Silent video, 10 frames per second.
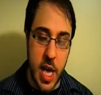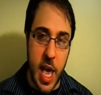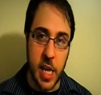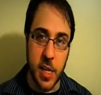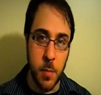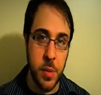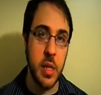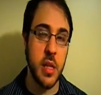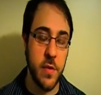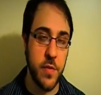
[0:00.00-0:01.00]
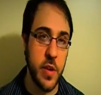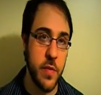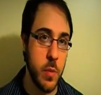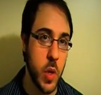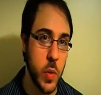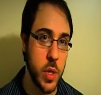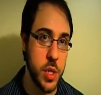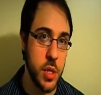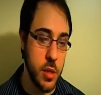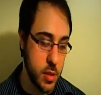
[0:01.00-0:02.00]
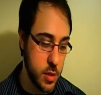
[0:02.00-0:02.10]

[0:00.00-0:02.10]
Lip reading: and completely free from coercion?